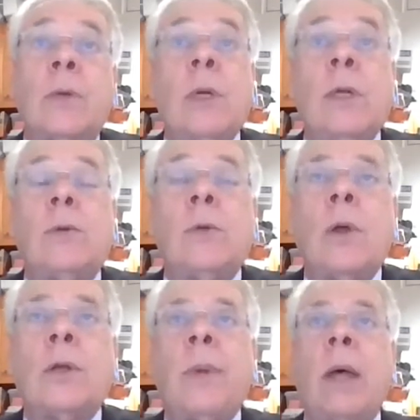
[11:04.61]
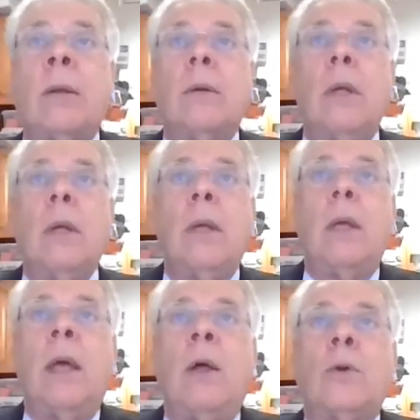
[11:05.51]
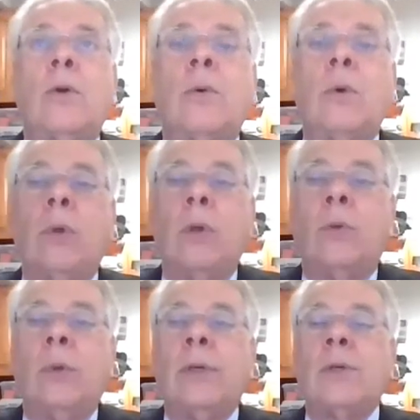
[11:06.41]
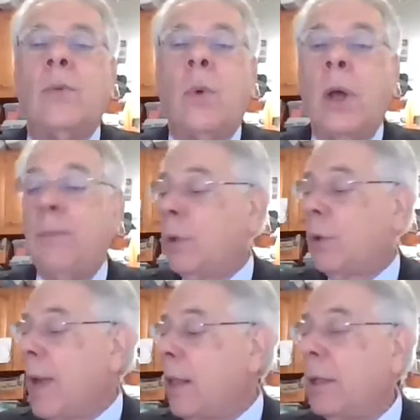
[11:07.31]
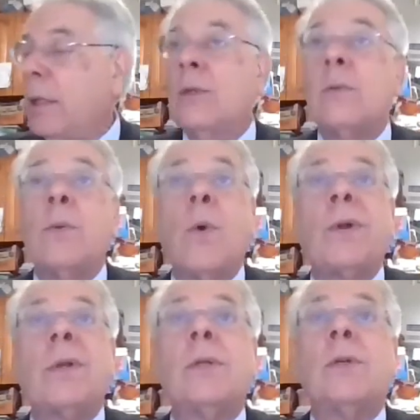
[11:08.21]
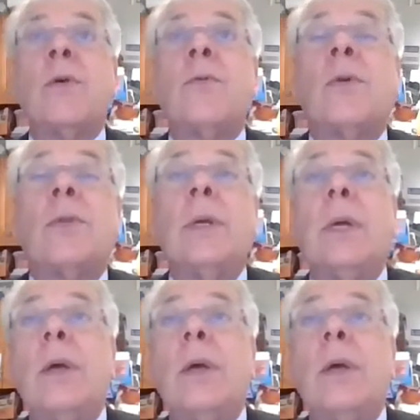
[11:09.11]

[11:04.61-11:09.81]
And we talked about elder role and reason why plurality is important and so forth.